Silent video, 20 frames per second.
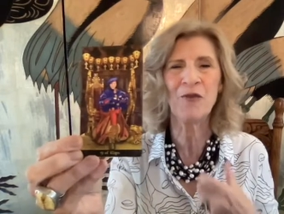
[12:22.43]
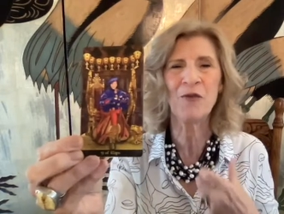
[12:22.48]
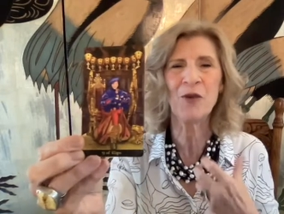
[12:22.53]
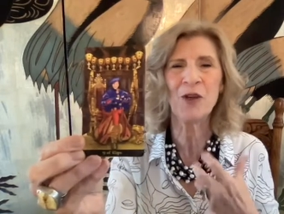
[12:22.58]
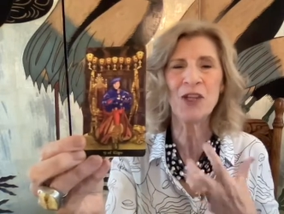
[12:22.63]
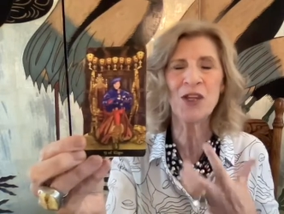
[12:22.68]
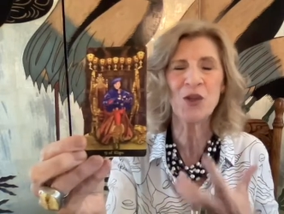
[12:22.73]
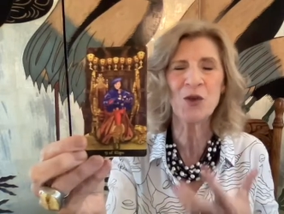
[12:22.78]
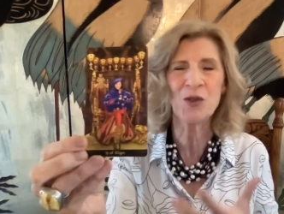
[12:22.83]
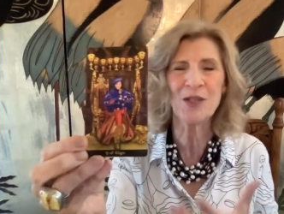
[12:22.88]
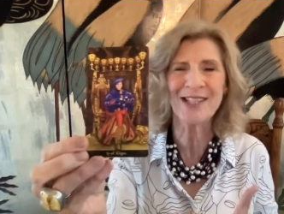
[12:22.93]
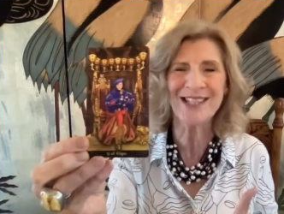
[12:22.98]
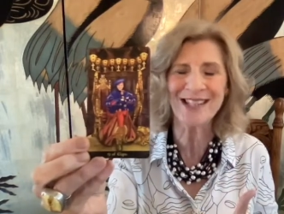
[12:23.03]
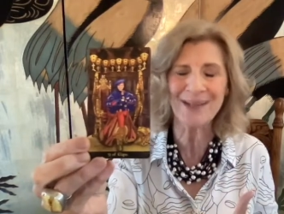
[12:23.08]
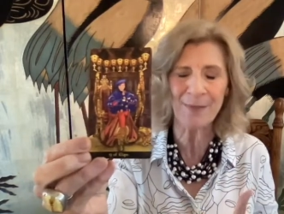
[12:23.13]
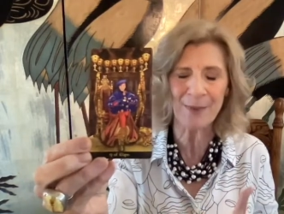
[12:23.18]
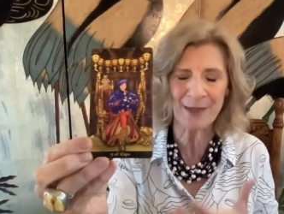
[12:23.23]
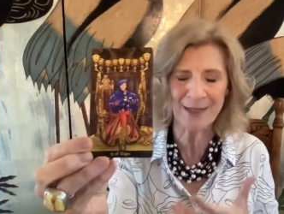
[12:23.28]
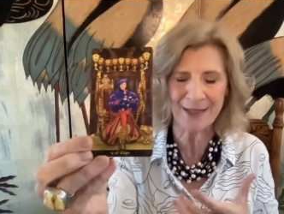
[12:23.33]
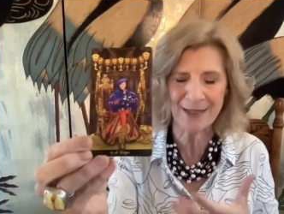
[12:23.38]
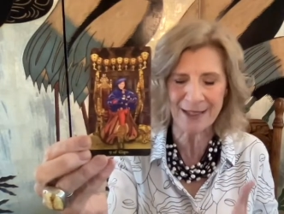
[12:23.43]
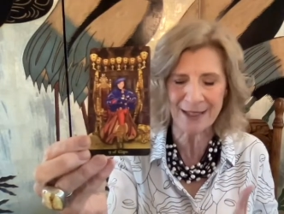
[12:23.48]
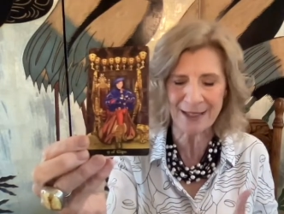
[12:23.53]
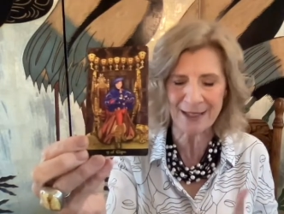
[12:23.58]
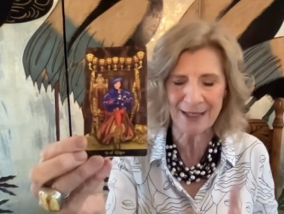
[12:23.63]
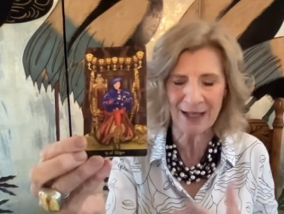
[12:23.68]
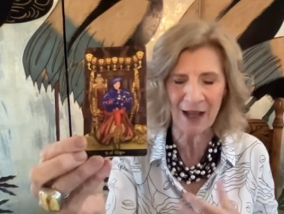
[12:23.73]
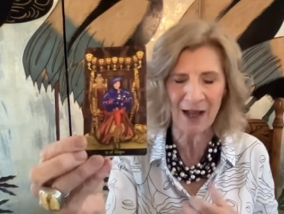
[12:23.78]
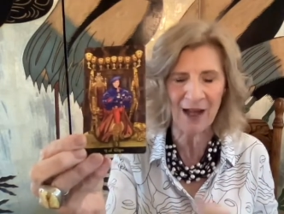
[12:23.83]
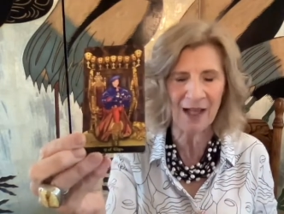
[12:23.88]
What are your deepest
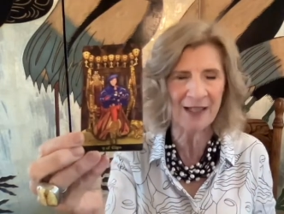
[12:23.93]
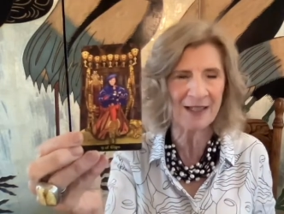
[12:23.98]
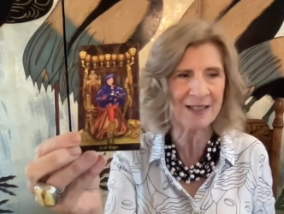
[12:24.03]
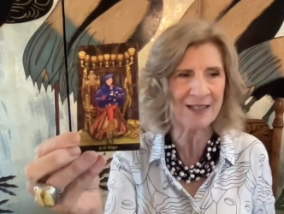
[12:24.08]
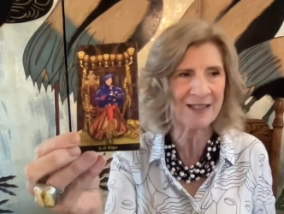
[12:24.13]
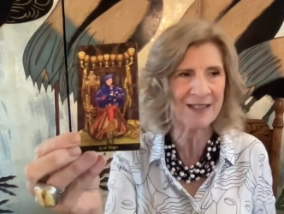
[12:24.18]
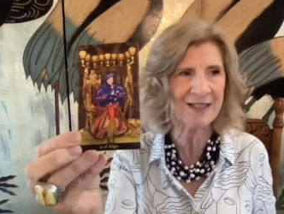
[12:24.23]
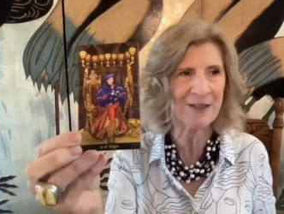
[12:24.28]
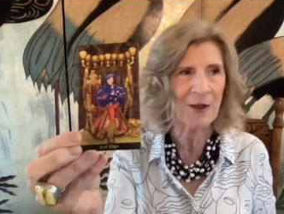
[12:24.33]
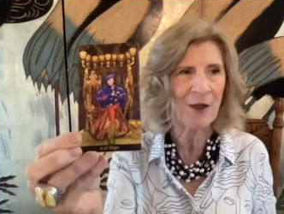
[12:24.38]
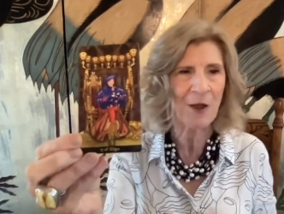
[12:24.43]
desires?